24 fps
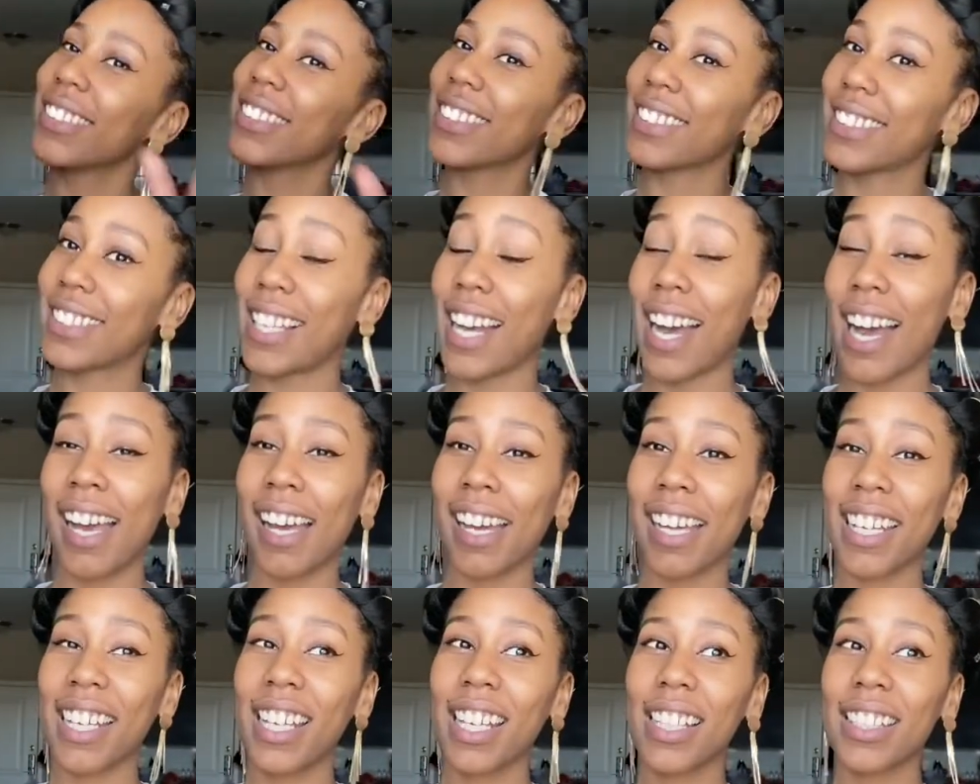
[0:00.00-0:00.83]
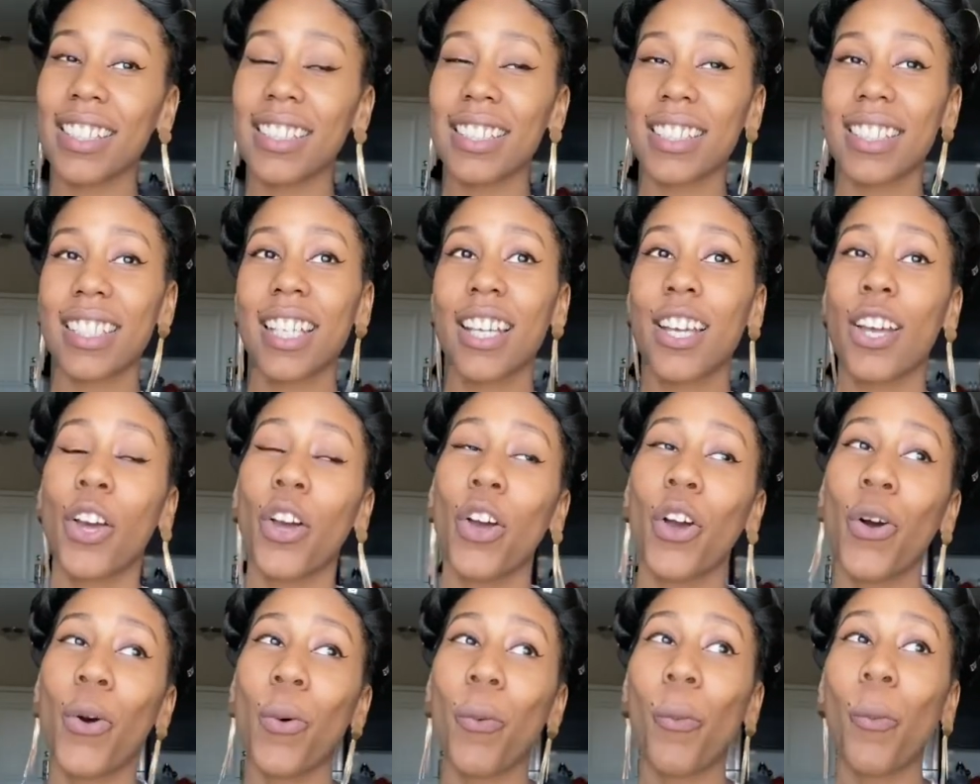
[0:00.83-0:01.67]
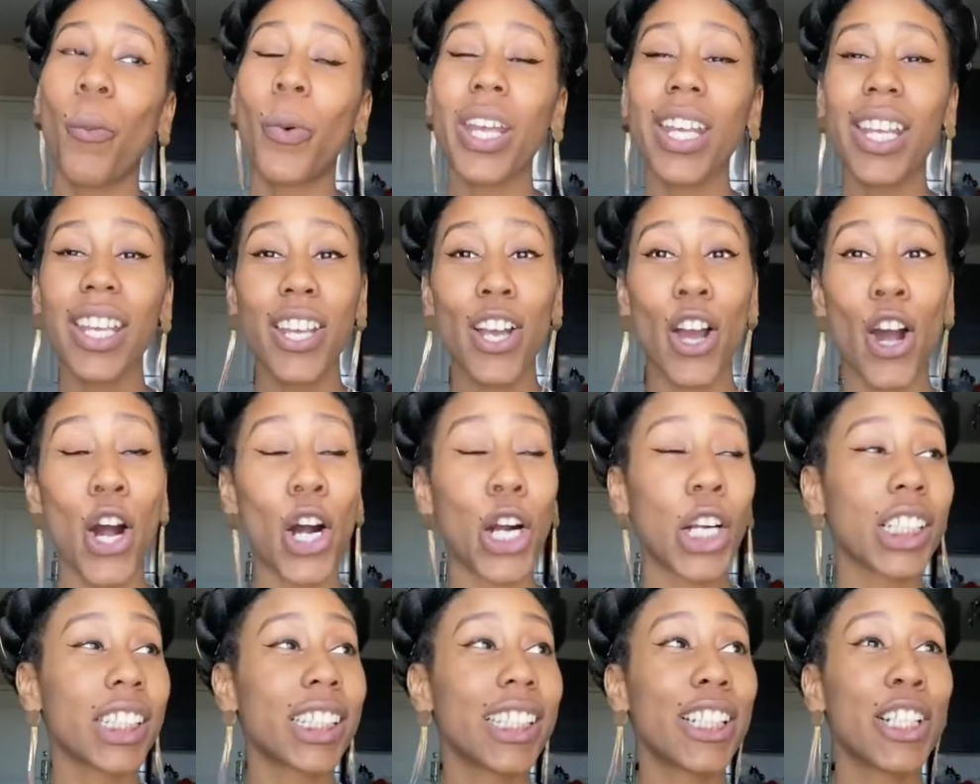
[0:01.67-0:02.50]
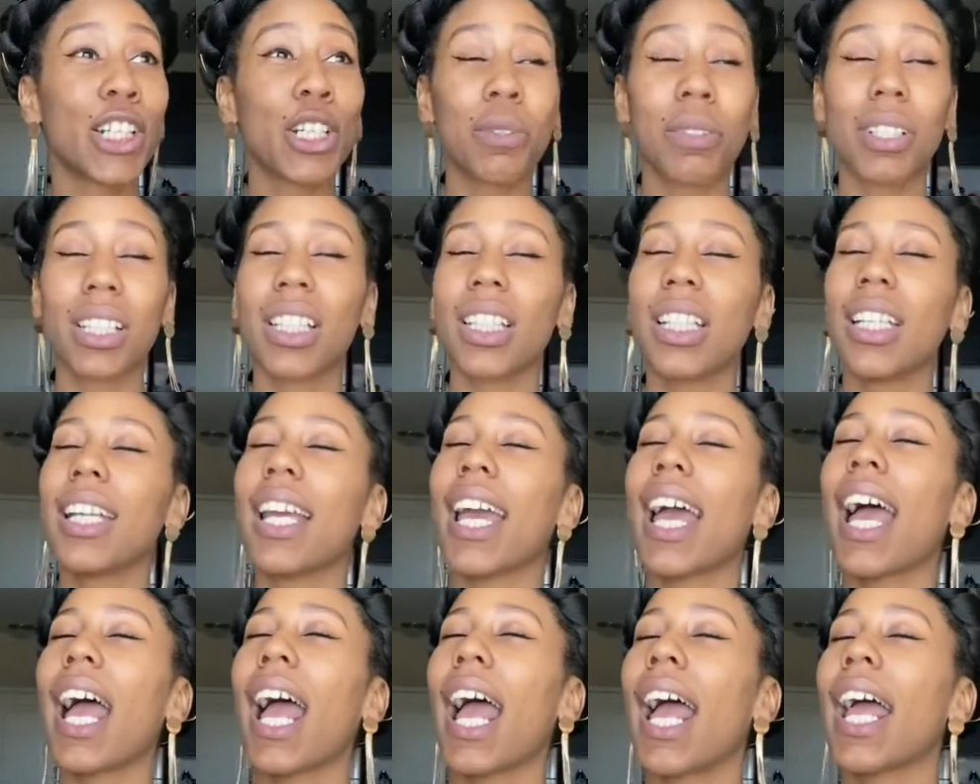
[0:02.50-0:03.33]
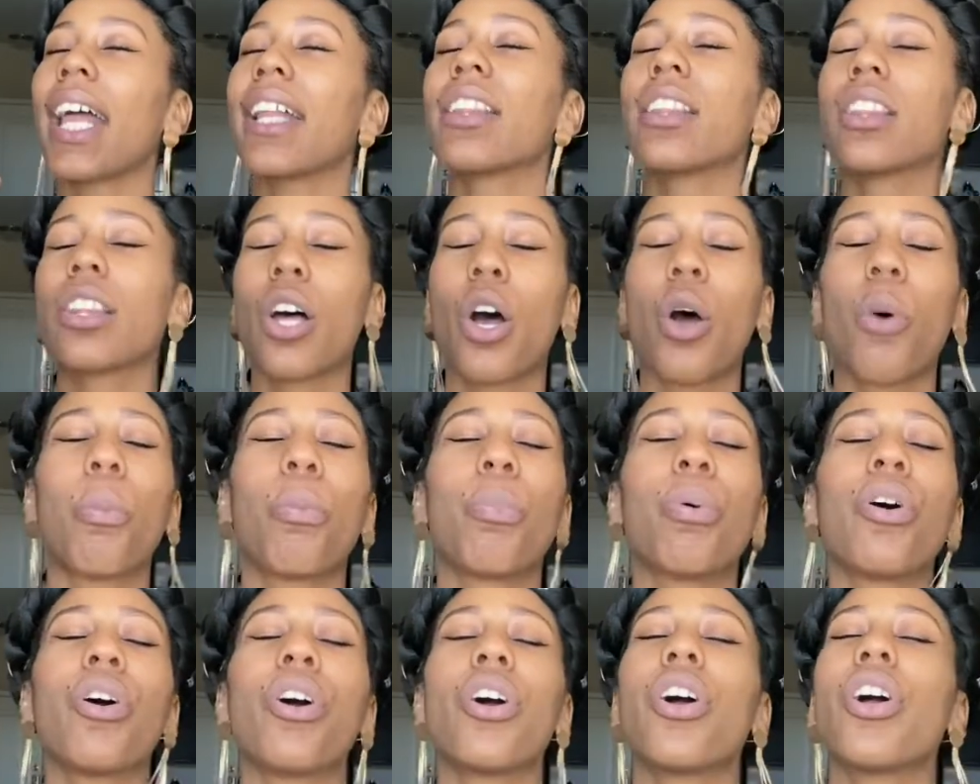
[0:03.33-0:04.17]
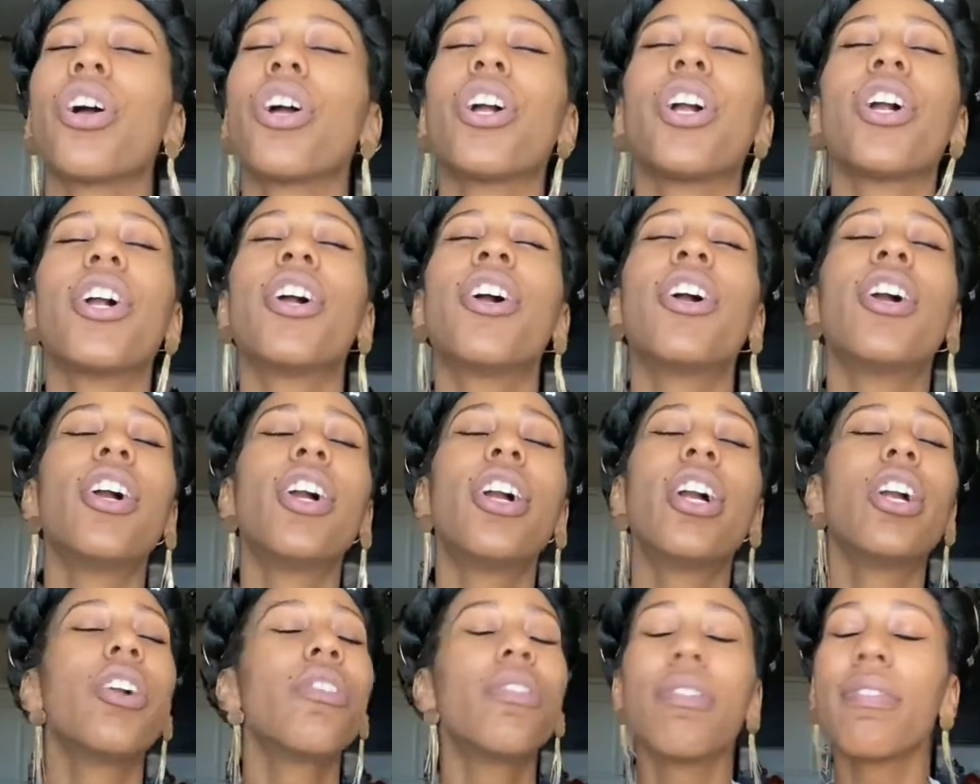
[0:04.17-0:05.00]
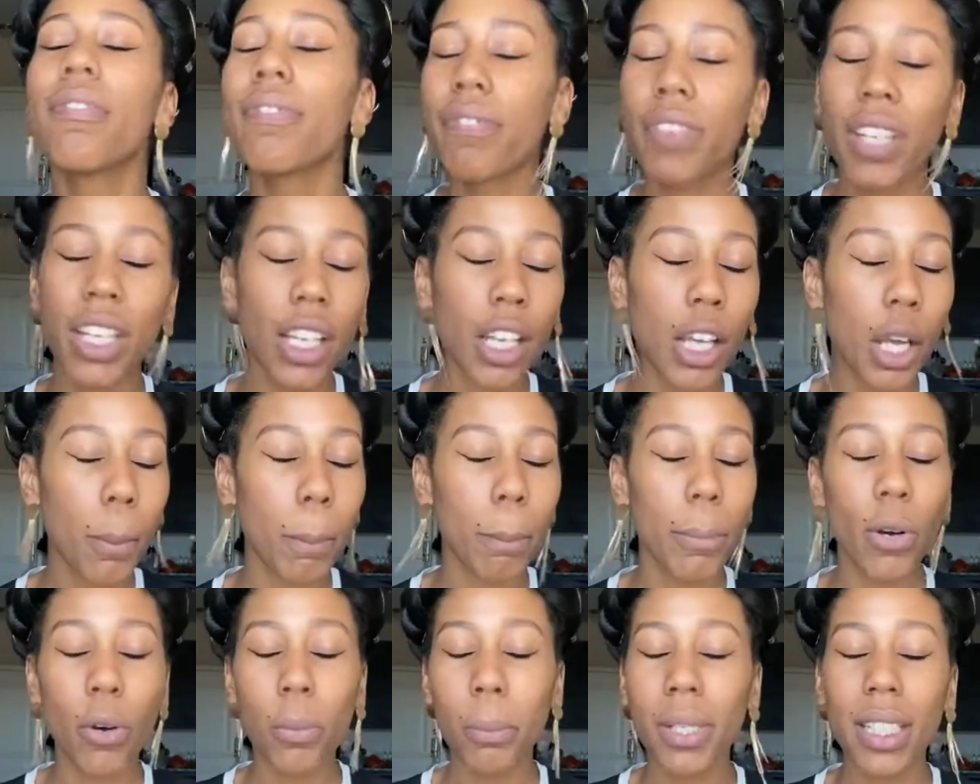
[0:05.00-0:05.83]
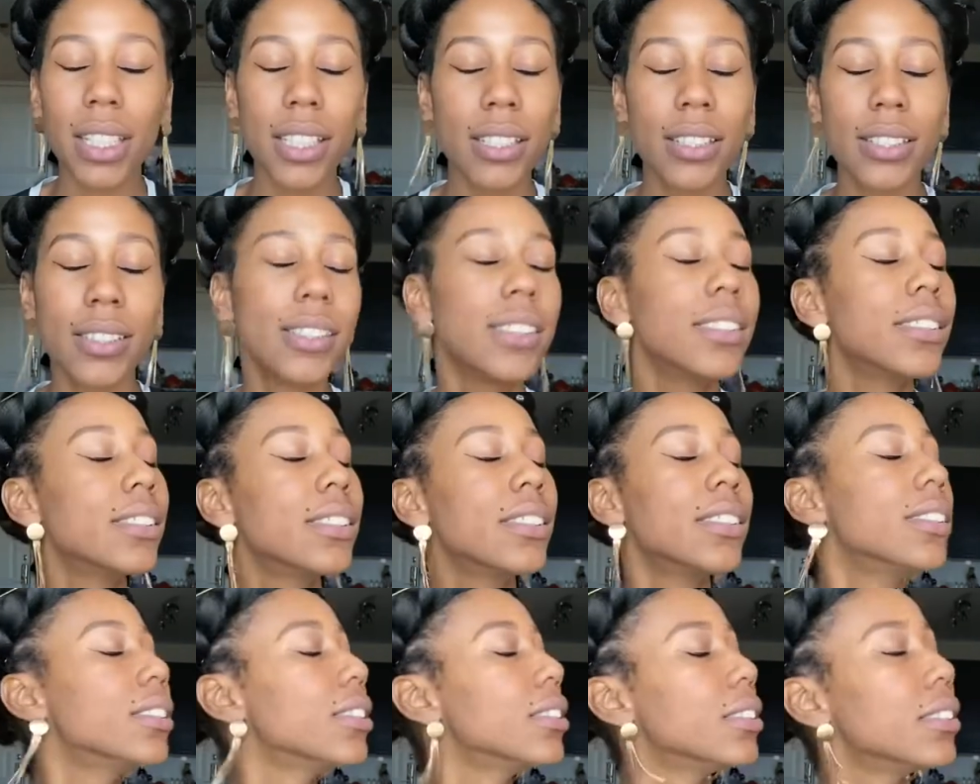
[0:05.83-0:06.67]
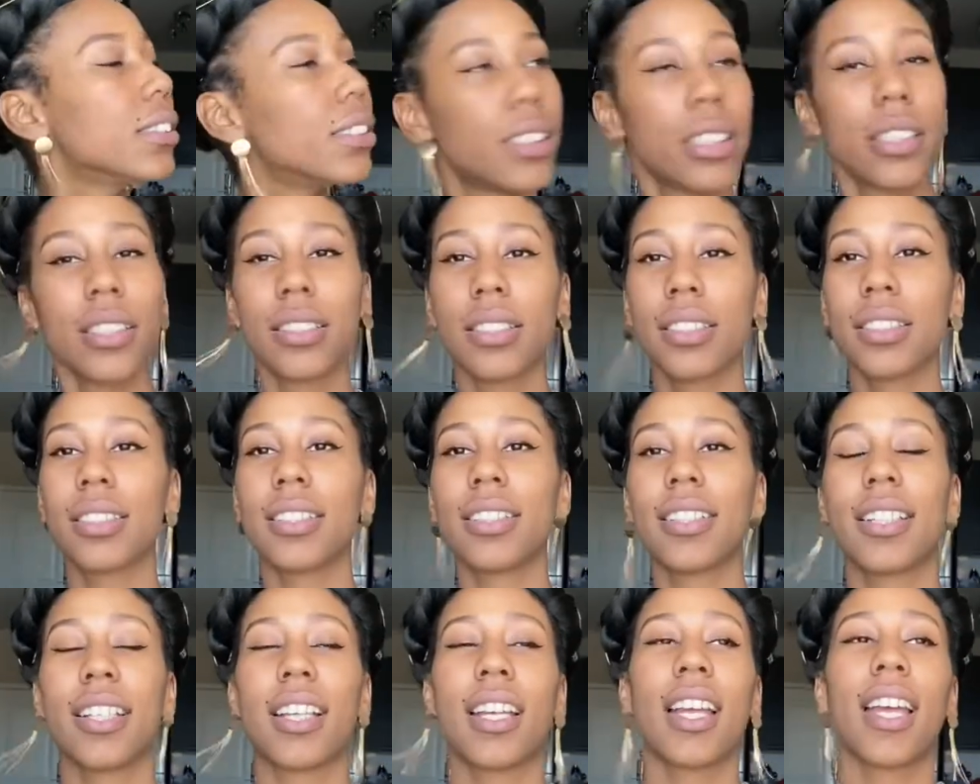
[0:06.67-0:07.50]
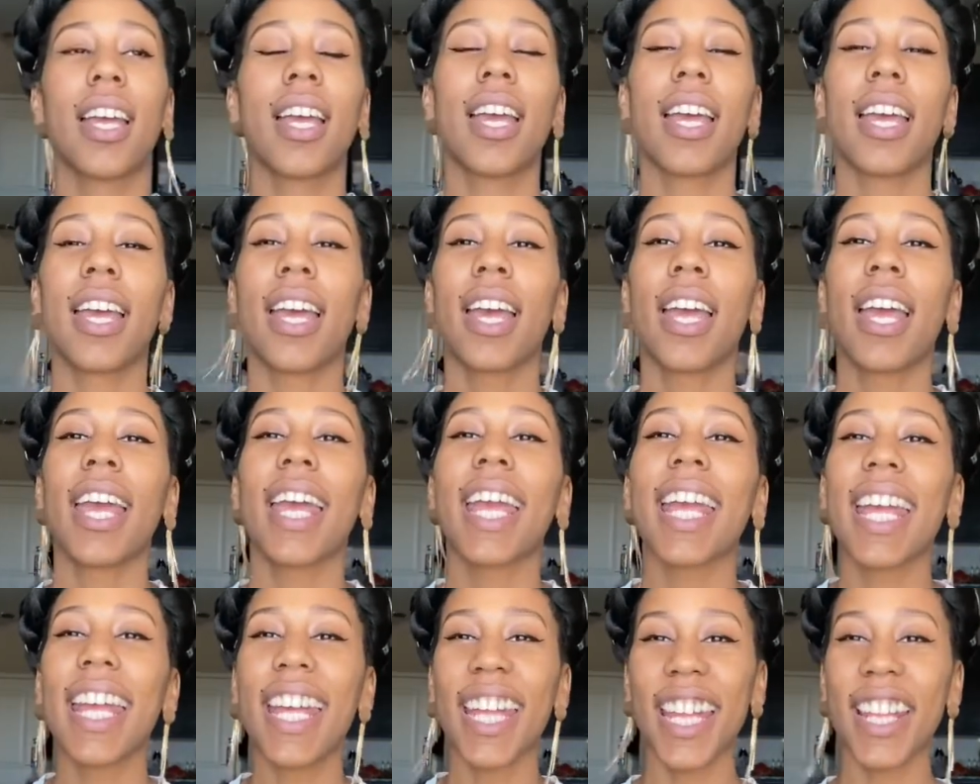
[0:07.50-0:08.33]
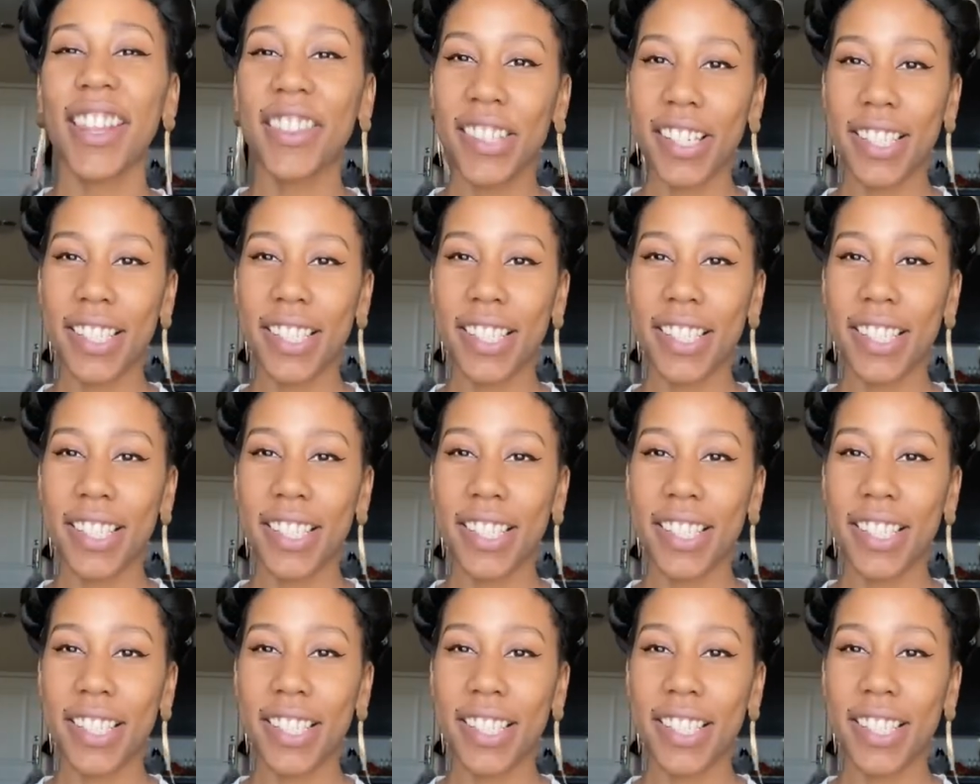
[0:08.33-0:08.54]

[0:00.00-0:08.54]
guys, we are literally at the perfect moment in the